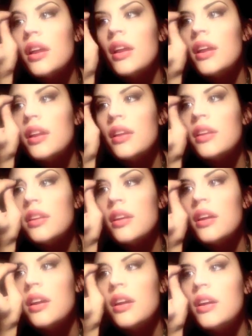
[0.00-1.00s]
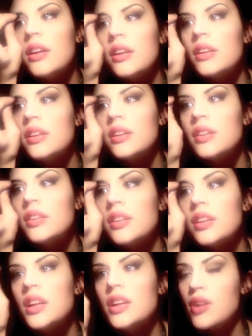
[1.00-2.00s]
And
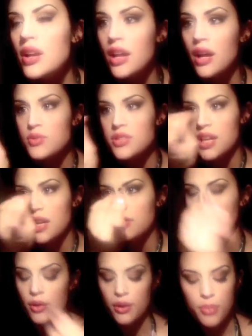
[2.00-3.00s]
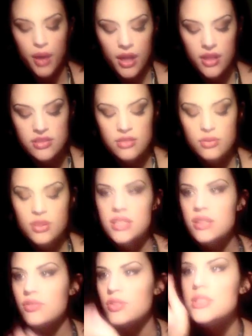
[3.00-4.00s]
right now I'm just kind of going by so it's
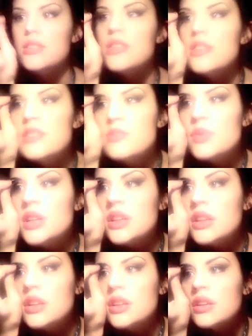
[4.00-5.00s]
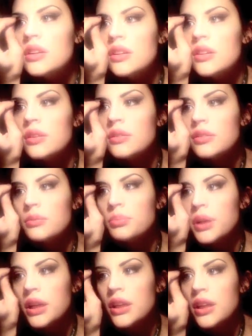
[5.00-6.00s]
even to this one.
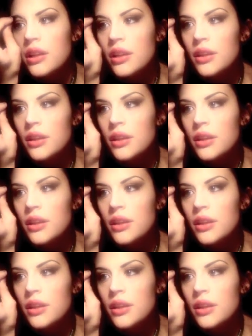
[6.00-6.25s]
But,